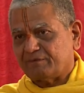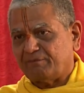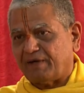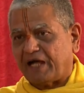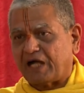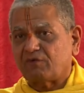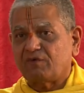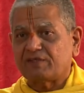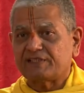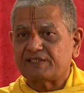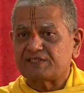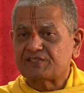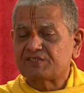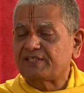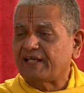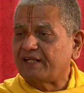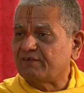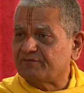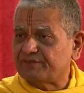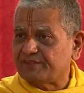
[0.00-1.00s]
Bhagavad
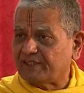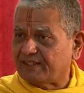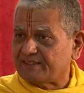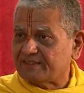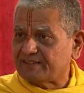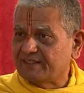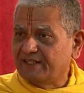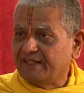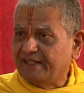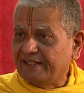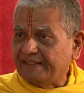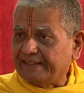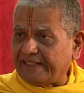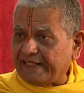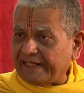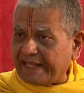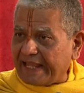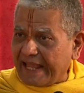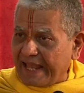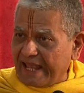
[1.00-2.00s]
itself says
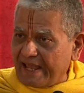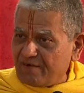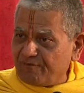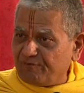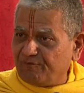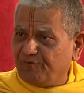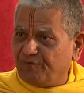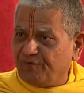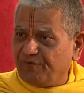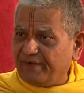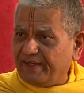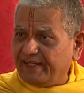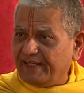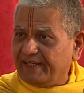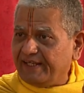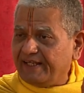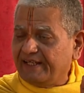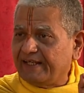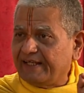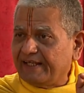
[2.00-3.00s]
that
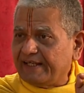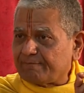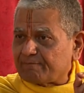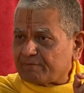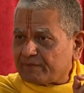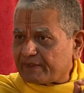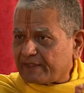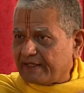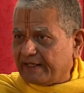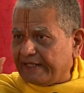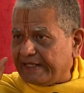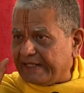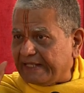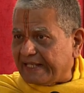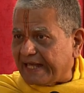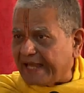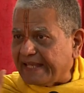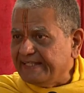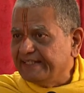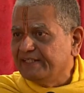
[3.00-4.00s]
every
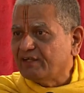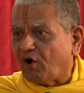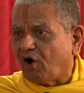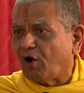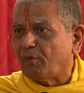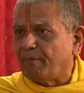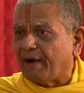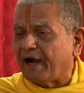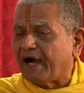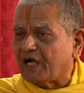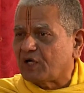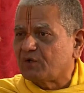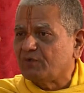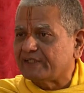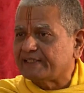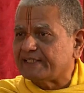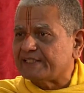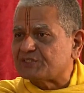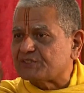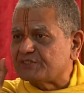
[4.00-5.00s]
line of
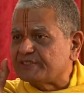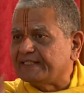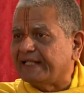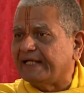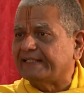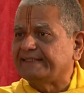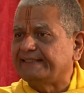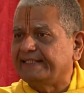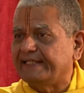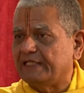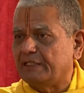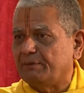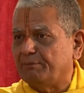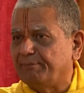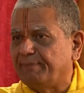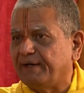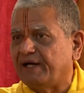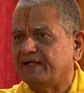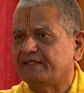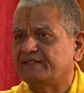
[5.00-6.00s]
Bhagavad is
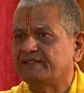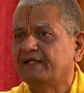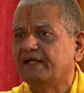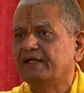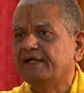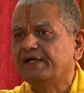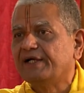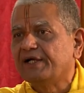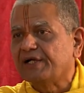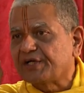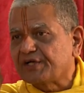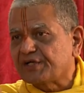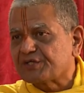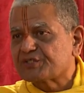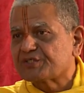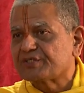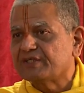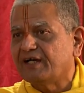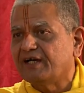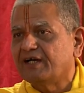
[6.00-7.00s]
nothing but
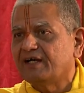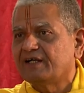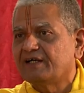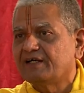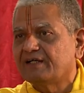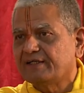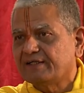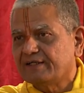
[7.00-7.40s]
Krishna,